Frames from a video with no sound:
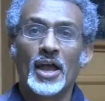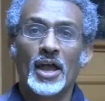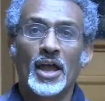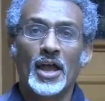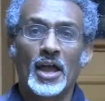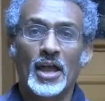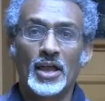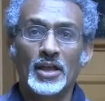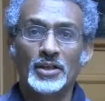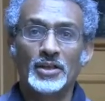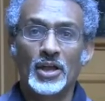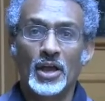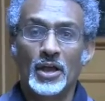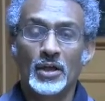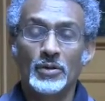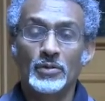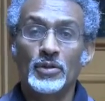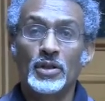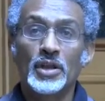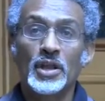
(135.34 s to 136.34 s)
And
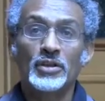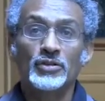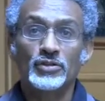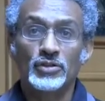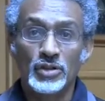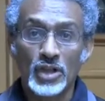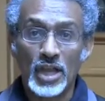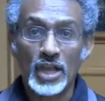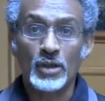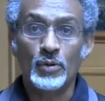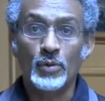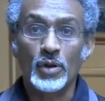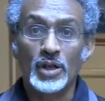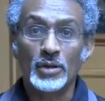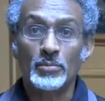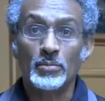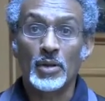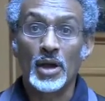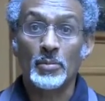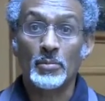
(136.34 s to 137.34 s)
the next day
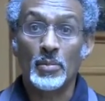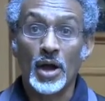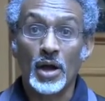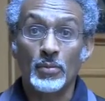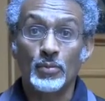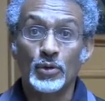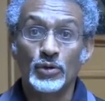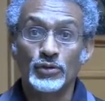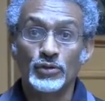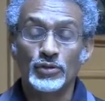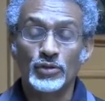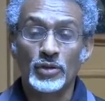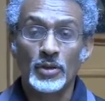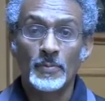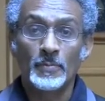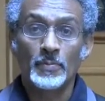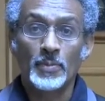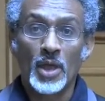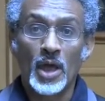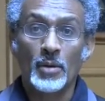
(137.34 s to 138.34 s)
when my mom was
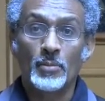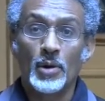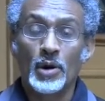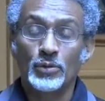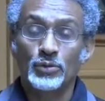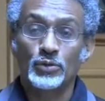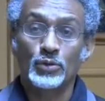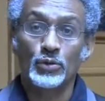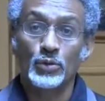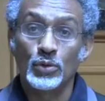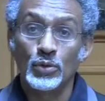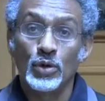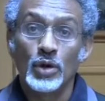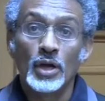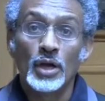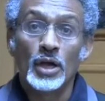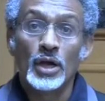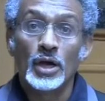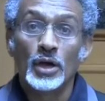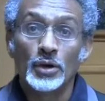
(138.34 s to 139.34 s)
about to
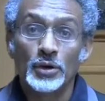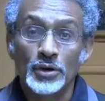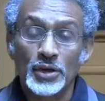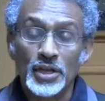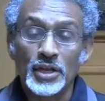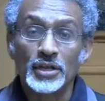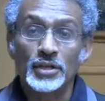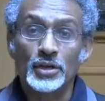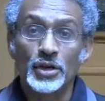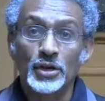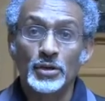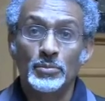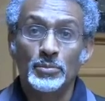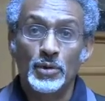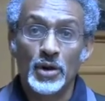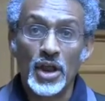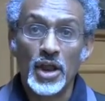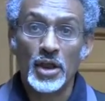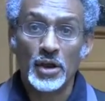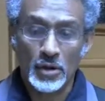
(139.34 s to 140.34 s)
read her
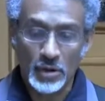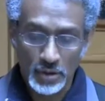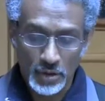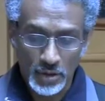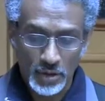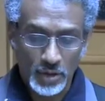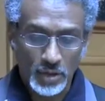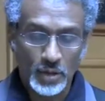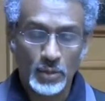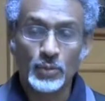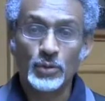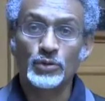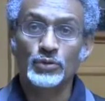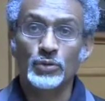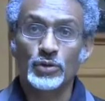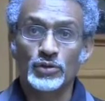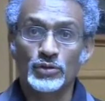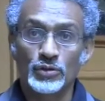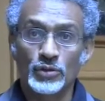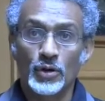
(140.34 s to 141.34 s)
prayer,
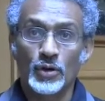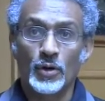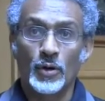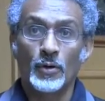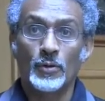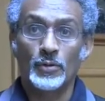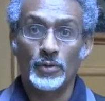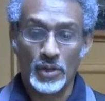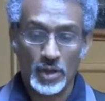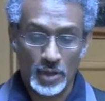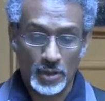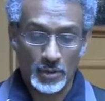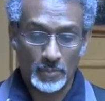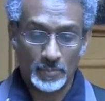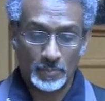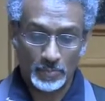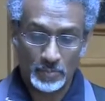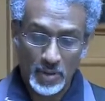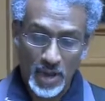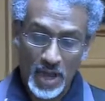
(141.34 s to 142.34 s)
which was on the
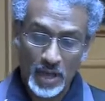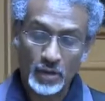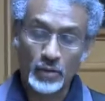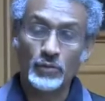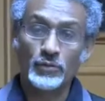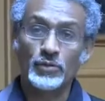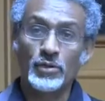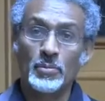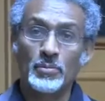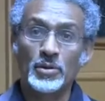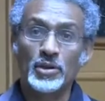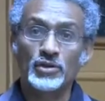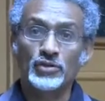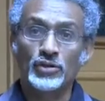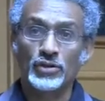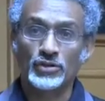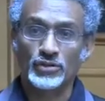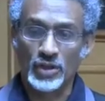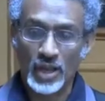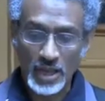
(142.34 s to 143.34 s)
back of the
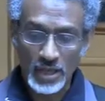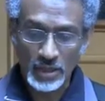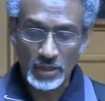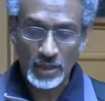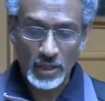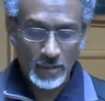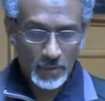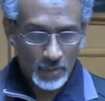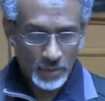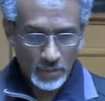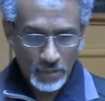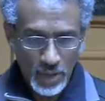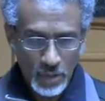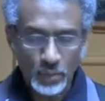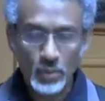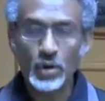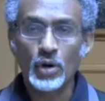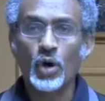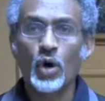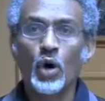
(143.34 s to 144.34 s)
picture side,
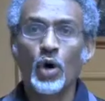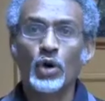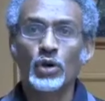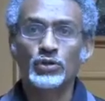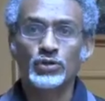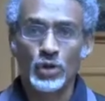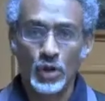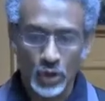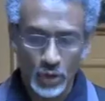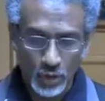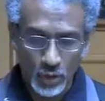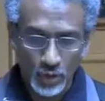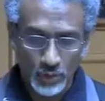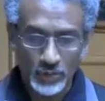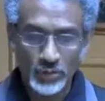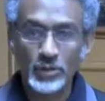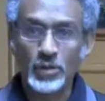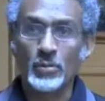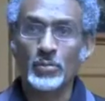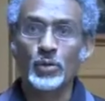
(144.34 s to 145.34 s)
there were holes all
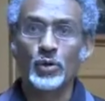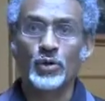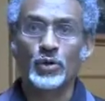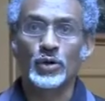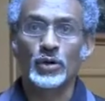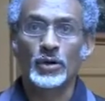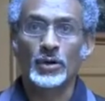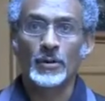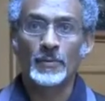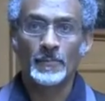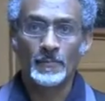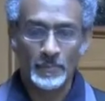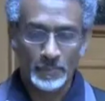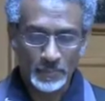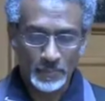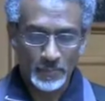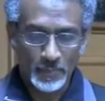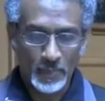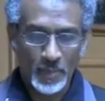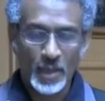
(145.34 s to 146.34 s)
over the book.
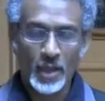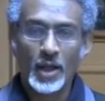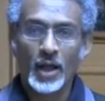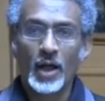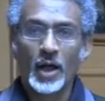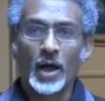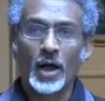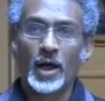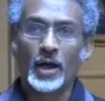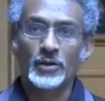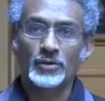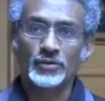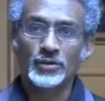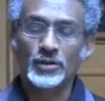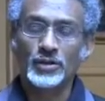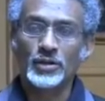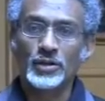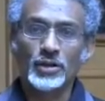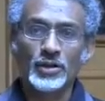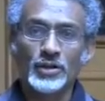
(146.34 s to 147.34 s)

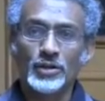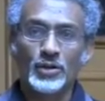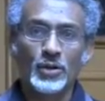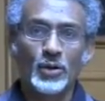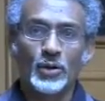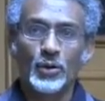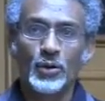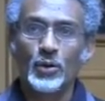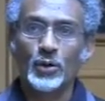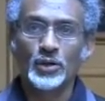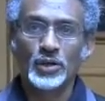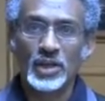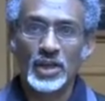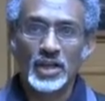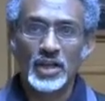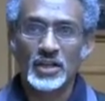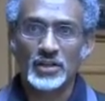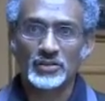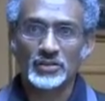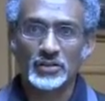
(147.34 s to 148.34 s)
She didn't know who
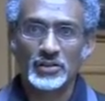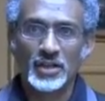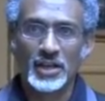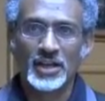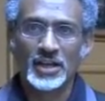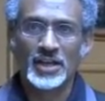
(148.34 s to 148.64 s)
did it.